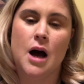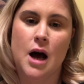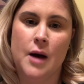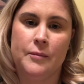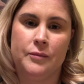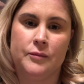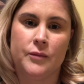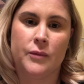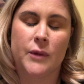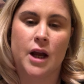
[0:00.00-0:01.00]

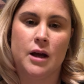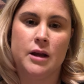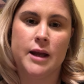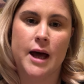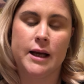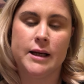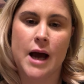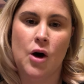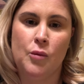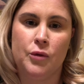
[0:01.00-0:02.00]
that can
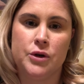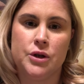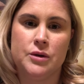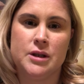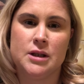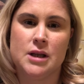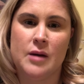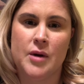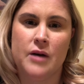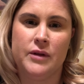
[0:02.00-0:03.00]
help reduce
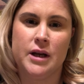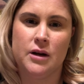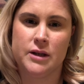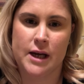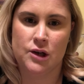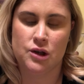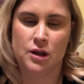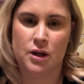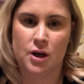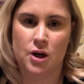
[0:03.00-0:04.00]
some of the
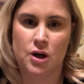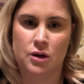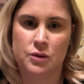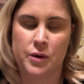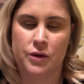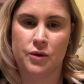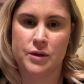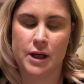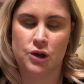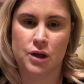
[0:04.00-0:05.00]
irritation that occurs with
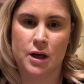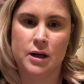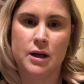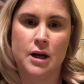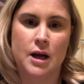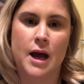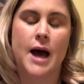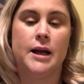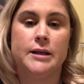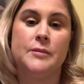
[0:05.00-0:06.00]
rosacea,
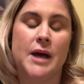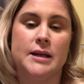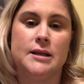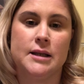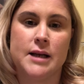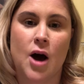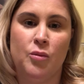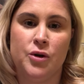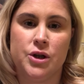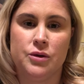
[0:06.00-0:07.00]
and in some cases can
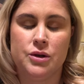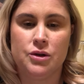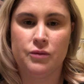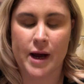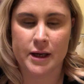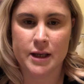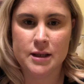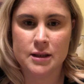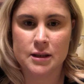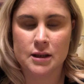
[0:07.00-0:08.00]
help reduce the
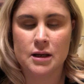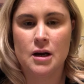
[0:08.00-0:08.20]
redness.